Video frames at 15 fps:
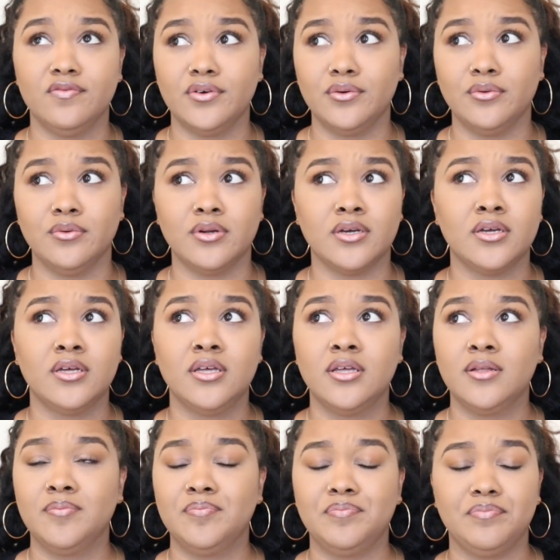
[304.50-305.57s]
food,
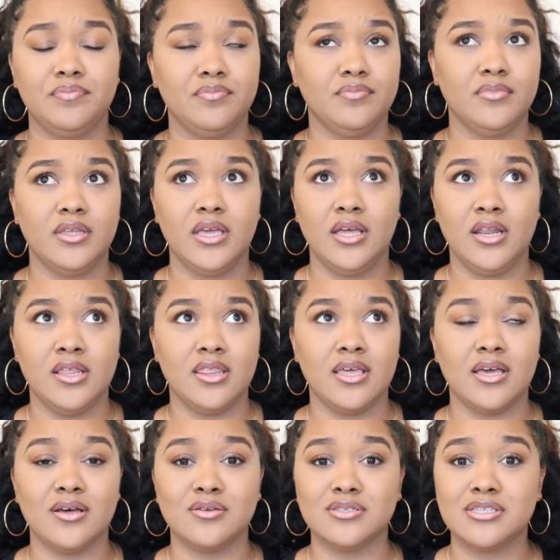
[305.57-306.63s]

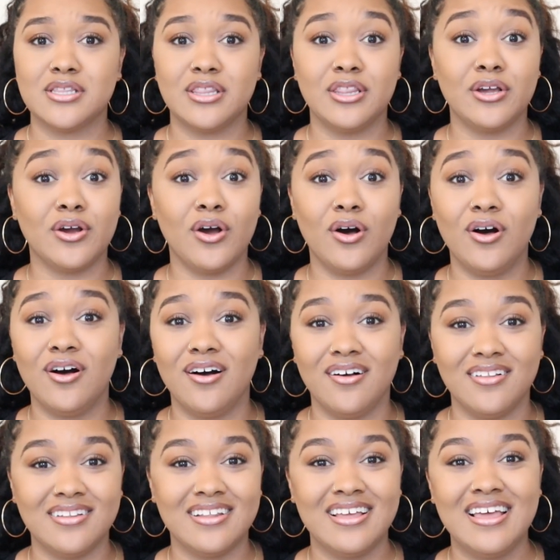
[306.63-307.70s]
anything else, they're
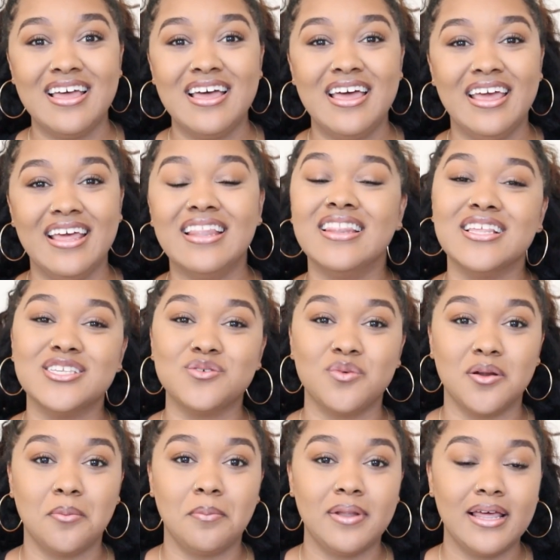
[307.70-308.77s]
all in this
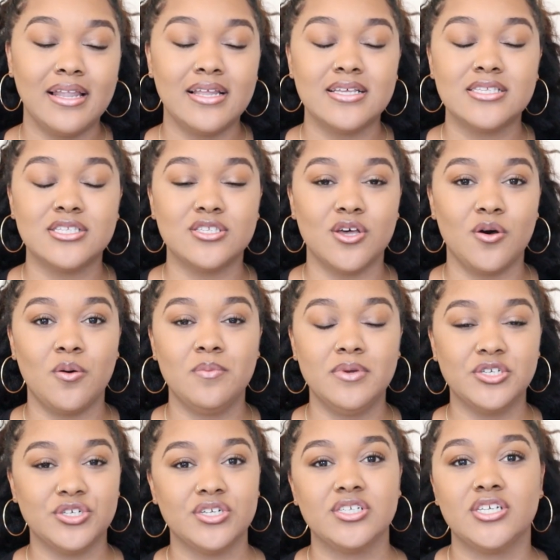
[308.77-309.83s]
one playlist. So
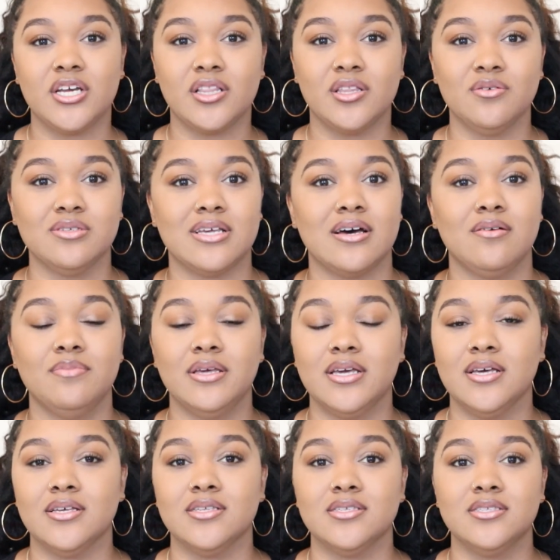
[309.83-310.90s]
be sure to check those out
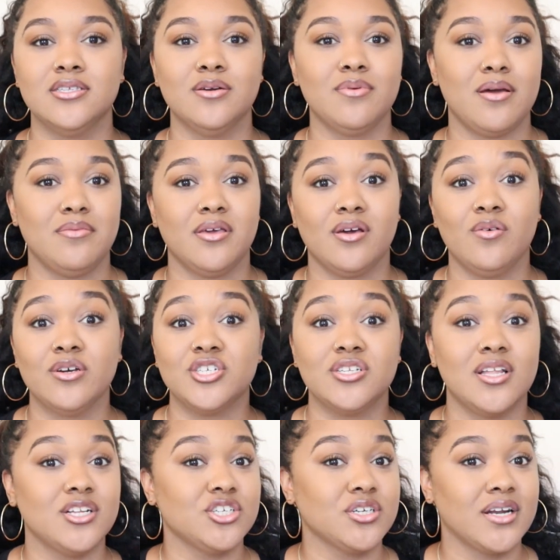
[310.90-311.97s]
because there might be a
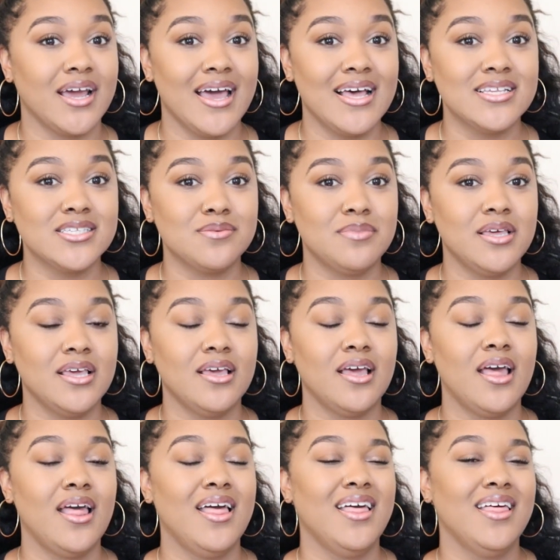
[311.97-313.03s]
question that you're going to ask
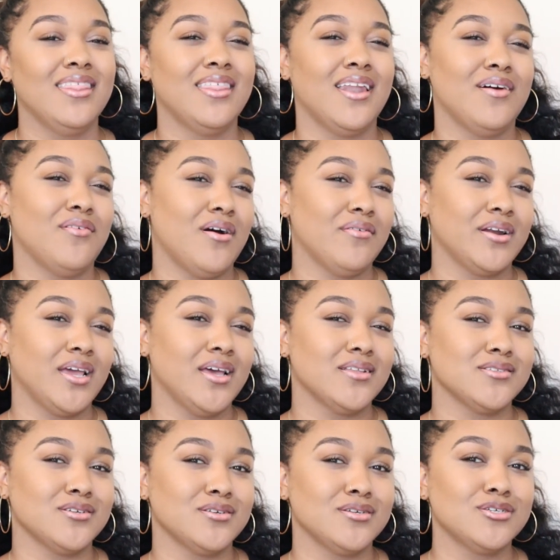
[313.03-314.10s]
me that I've already
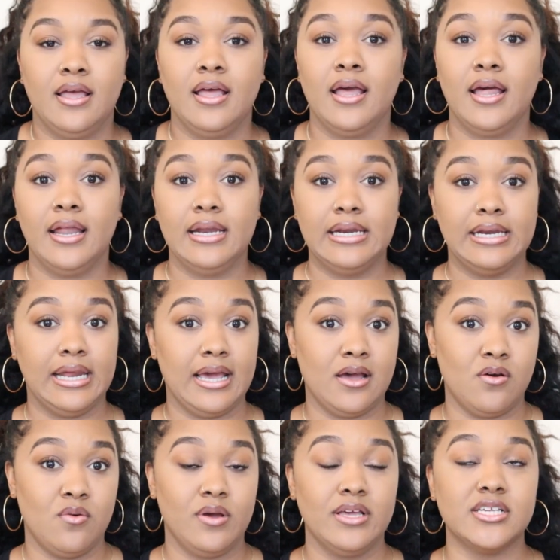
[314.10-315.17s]
answered.
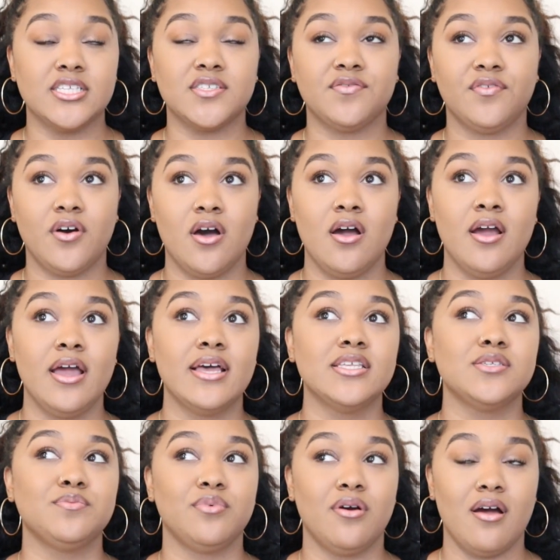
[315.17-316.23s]
Now, as far
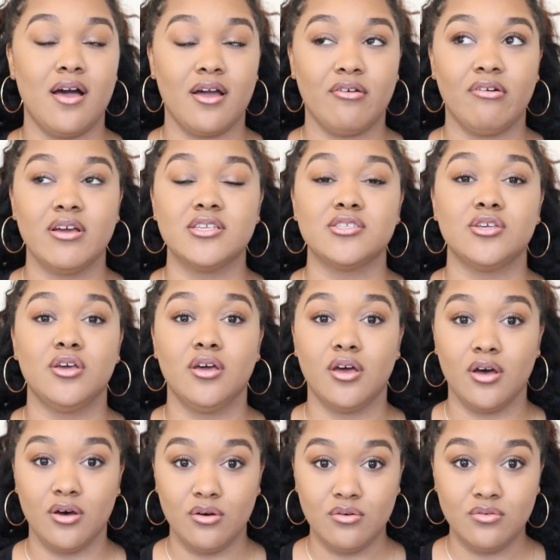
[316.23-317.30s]
as progress
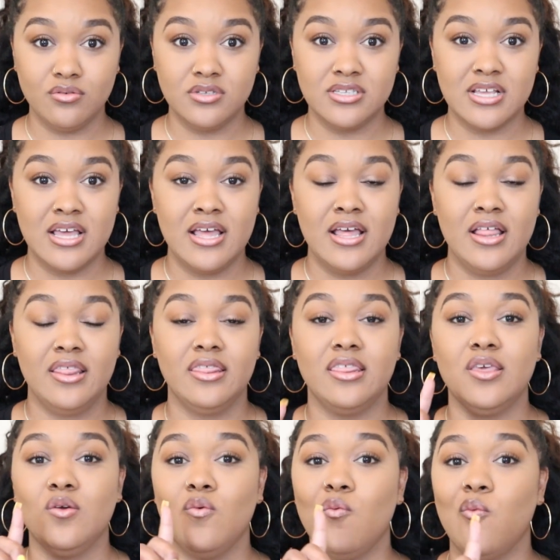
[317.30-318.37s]
goes,
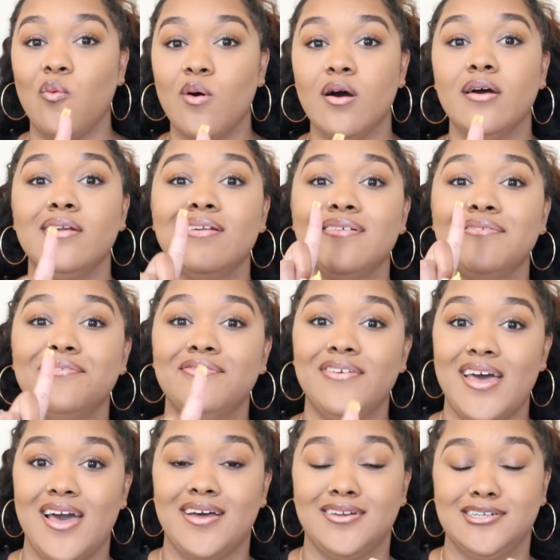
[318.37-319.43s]
the one
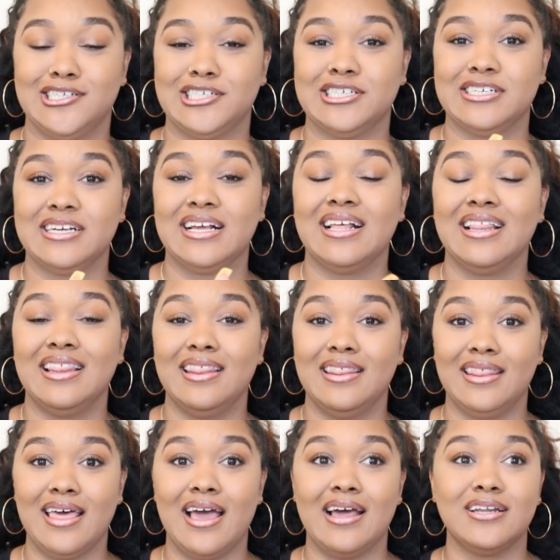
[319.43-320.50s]
factor
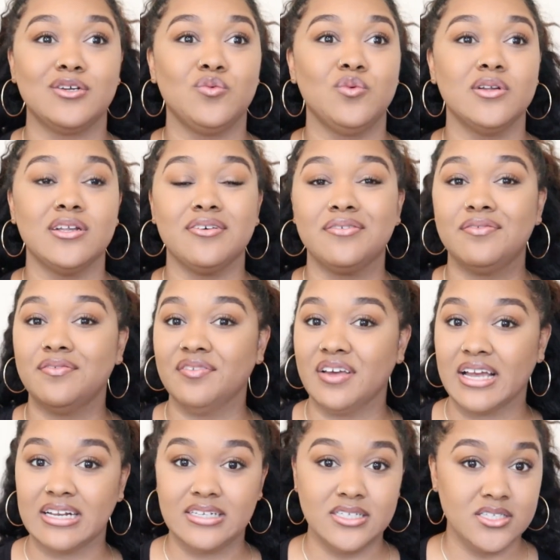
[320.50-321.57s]
that will
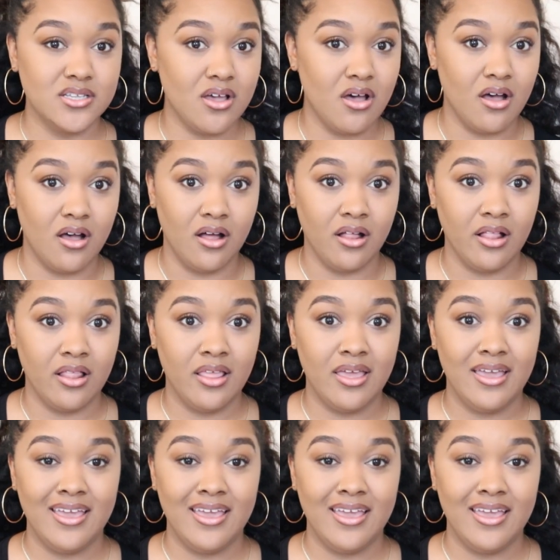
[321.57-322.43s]
affect us all